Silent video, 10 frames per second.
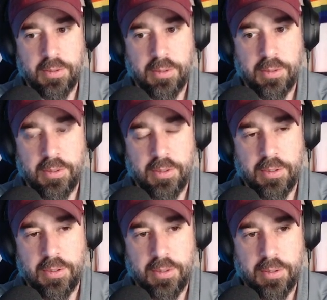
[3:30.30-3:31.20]

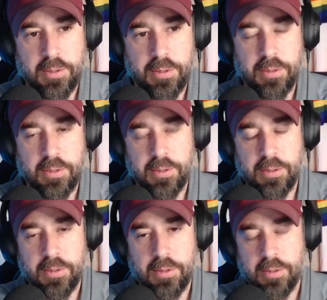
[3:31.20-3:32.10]

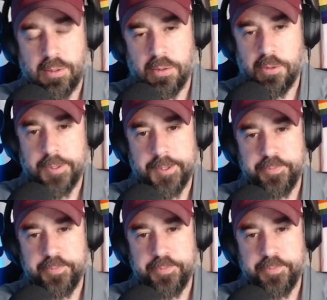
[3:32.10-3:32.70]
(not speaking)